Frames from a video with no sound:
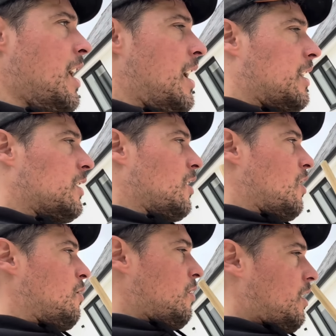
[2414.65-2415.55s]
And
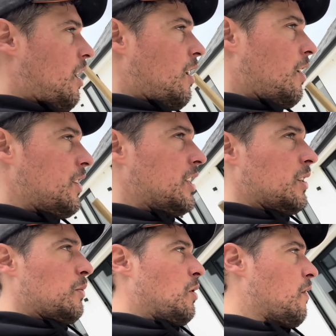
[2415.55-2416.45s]
so this
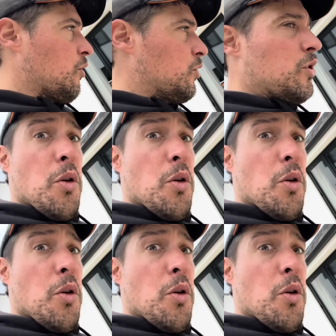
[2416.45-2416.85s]
is where I've got to so